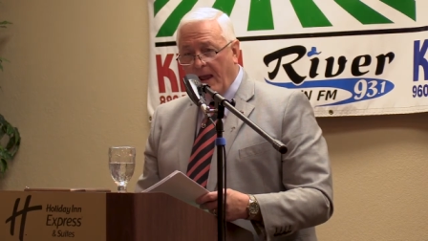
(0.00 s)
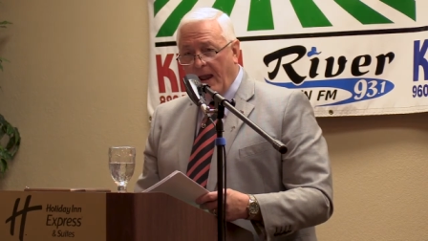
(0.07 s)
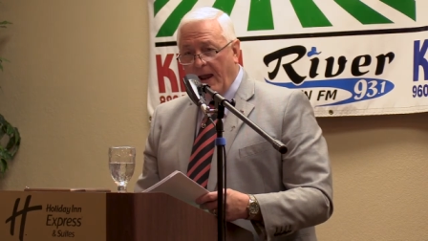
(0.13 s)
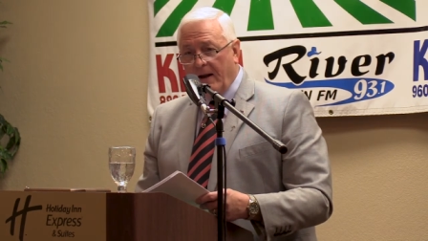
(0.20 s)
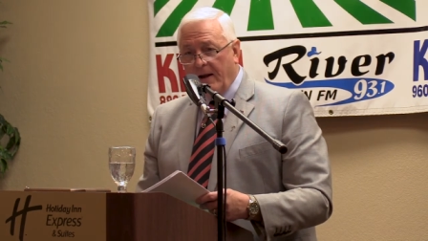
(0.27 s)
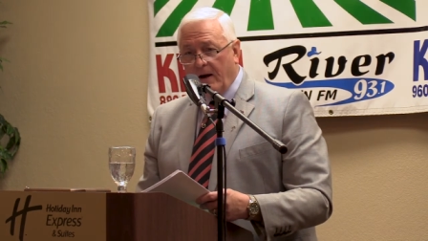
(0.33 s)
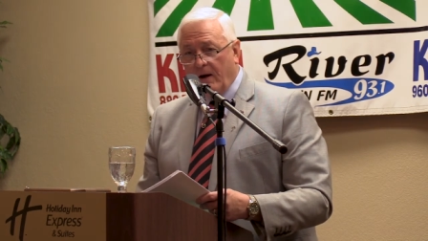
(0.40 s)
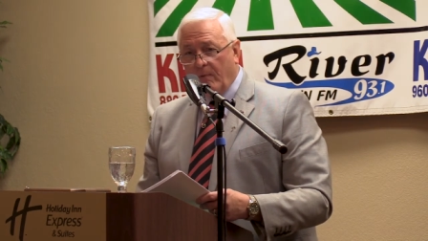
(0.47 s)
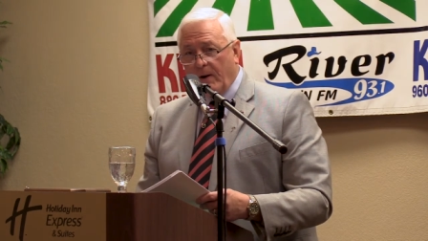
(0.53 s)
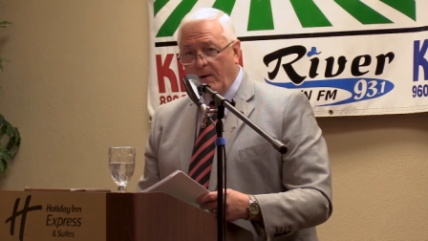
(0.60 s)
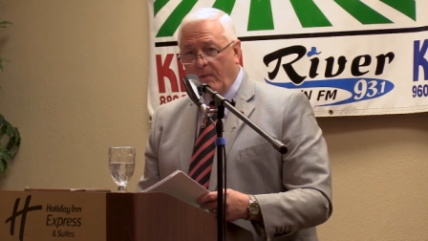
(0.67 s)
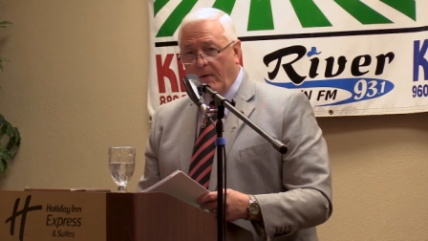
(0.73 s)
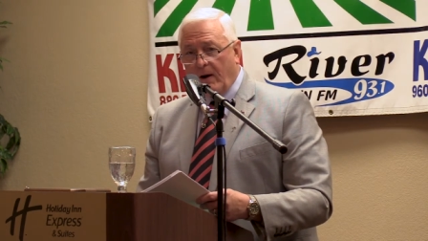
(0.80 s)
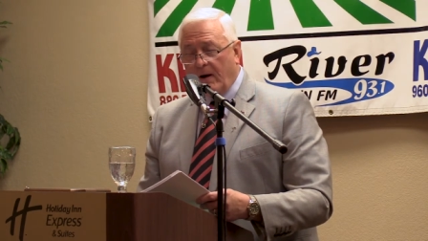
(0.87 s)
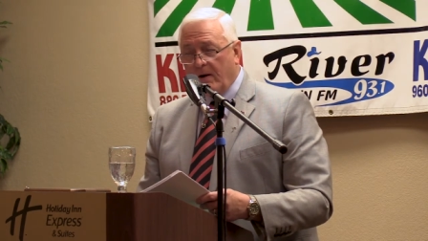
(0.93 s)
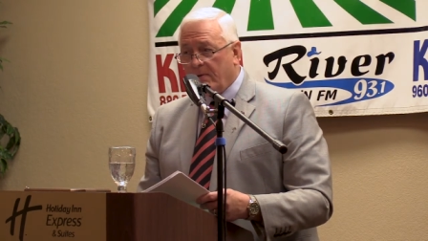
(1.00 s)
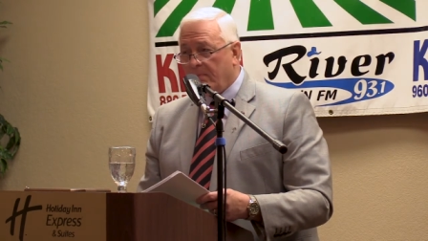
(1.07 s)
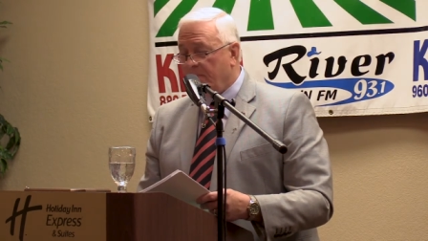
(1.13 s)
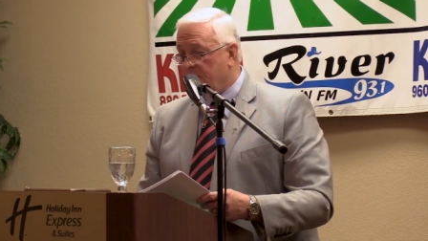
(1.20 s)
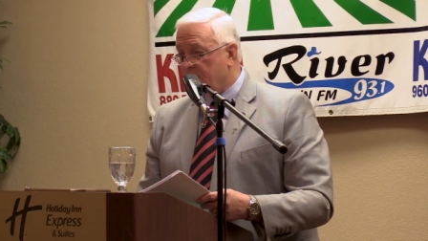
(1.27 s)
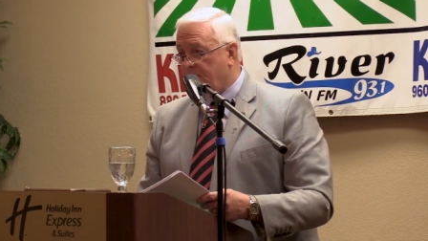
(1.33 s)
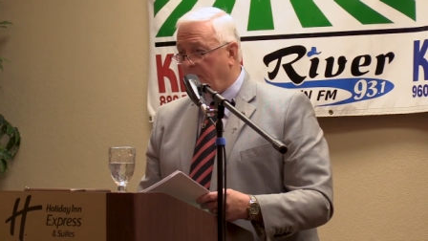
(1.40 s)
And here we were
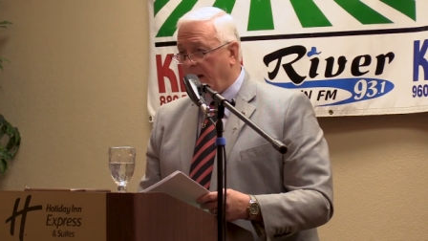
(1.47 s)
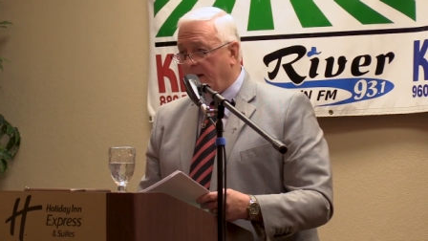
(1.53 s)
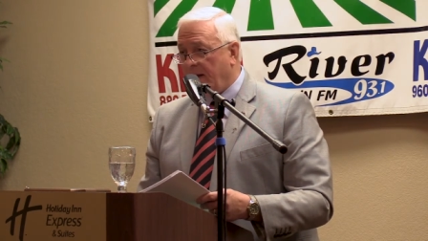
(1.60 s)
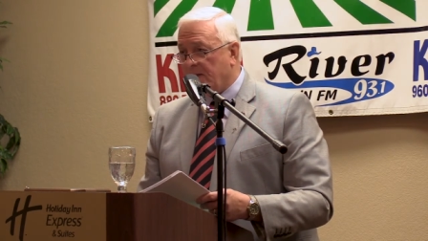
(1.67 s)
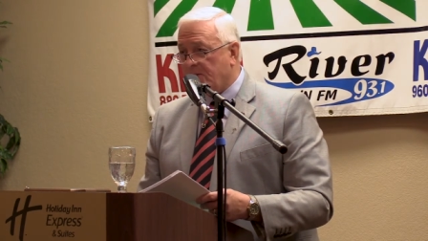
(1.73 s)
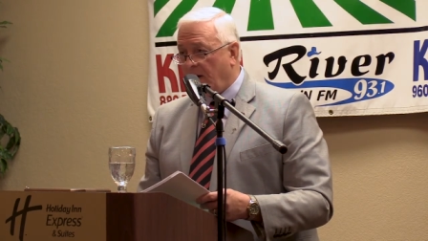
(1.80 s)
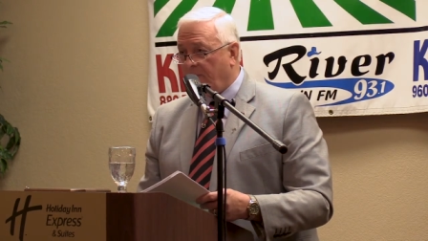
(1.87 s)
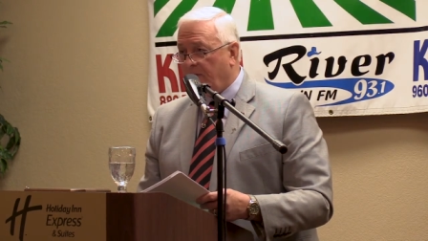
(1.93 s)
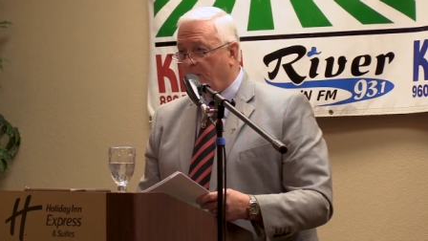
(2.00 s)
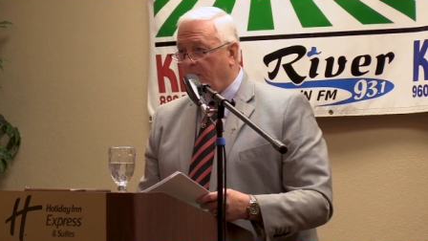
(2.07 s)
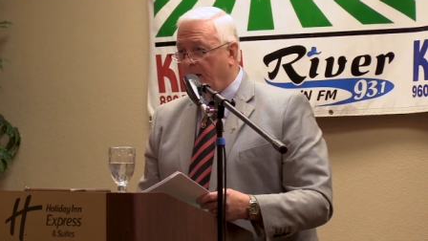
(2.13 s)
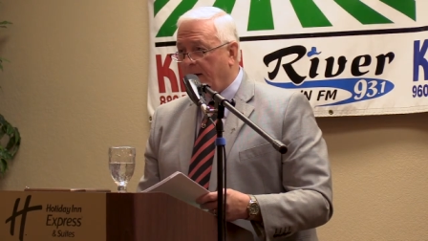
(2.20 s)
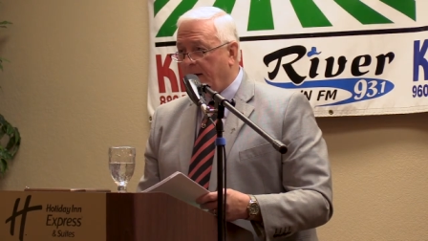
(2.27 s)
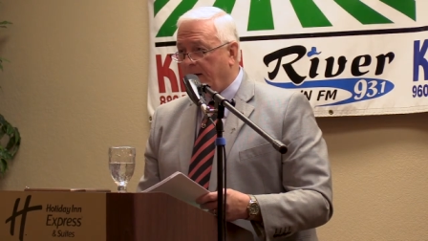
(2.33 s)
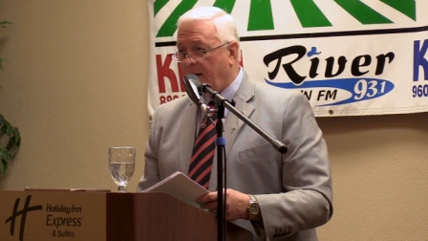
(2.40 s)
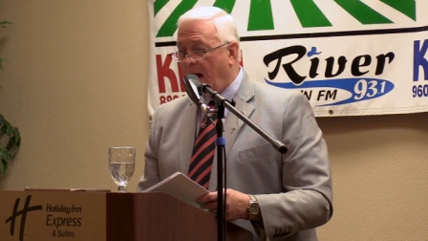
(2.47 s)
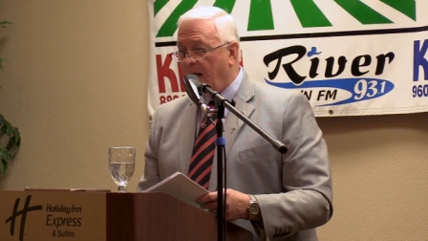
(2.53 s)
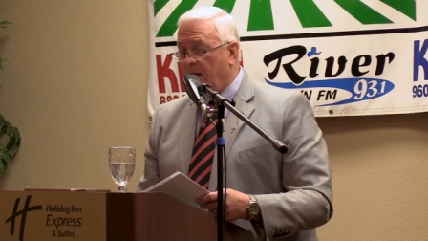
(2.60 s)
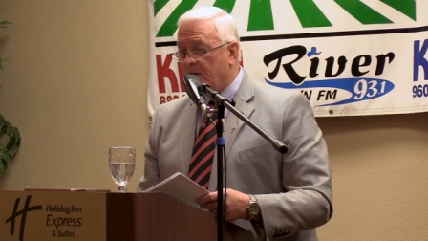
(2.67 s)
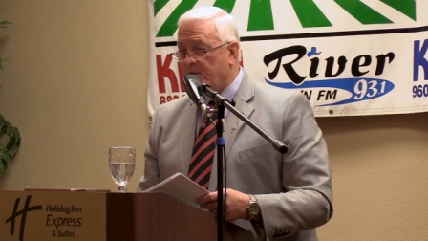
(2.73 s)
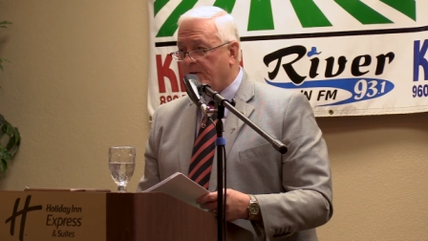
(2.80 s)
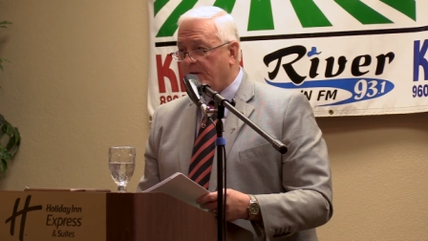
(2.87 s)
spending several million
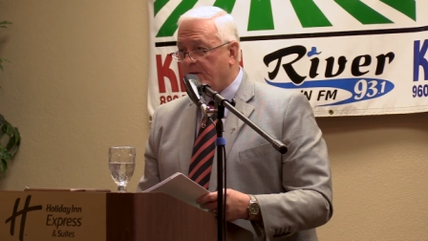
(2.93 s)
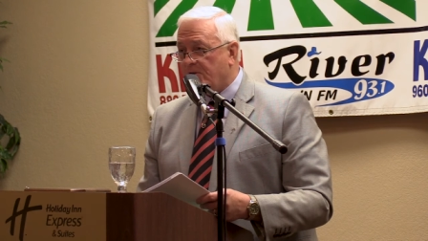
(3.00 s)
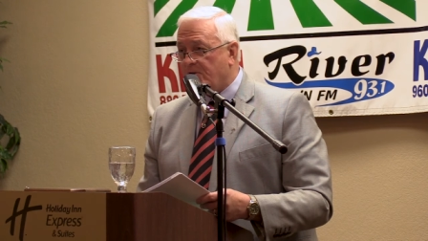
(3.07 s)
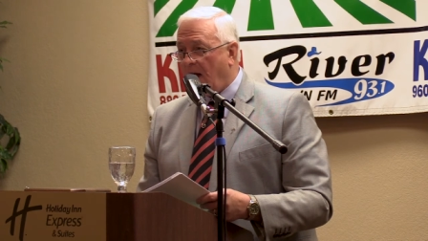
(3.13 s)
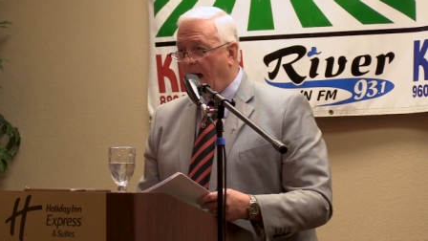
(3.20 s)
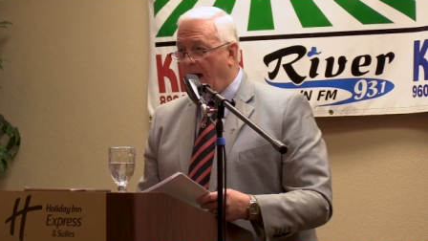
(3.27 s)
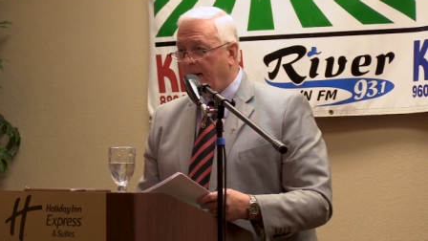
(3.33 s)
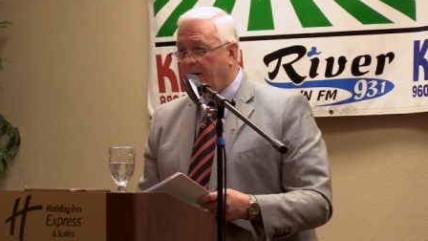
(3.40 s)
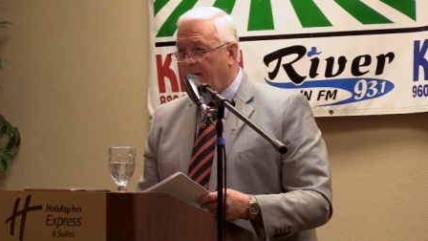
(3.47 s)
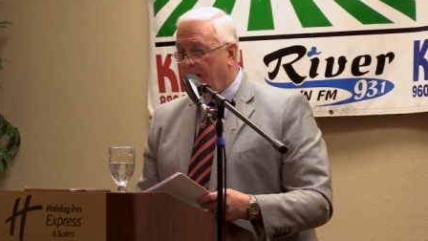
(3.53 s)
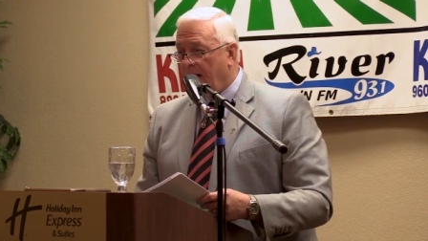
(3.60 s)
dollars at a shot,